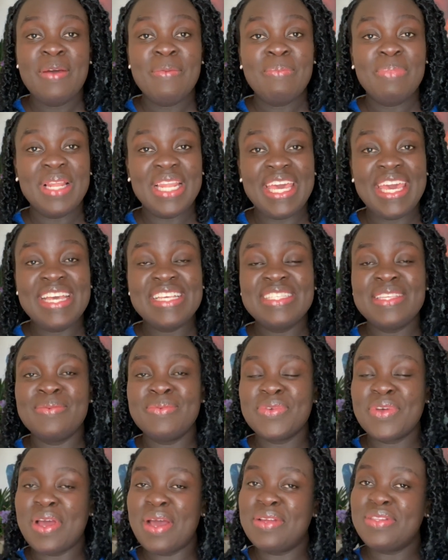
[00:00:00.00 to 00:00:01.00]
Please
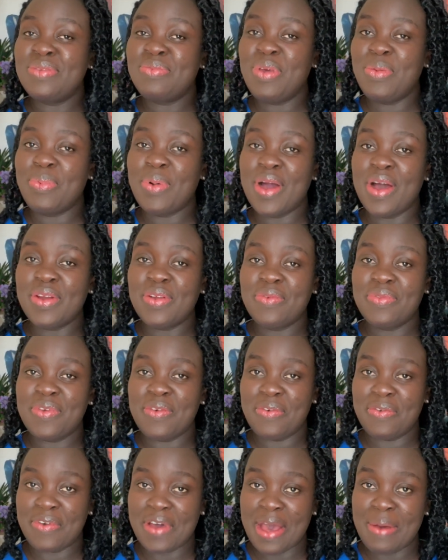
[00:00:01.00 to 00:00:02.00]
subscribe to be part of the
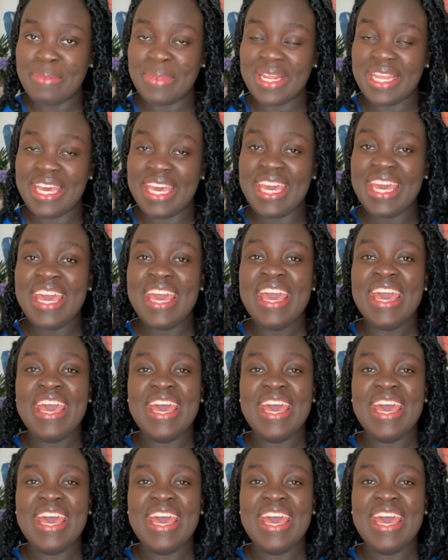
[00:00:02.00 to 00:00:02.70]
family.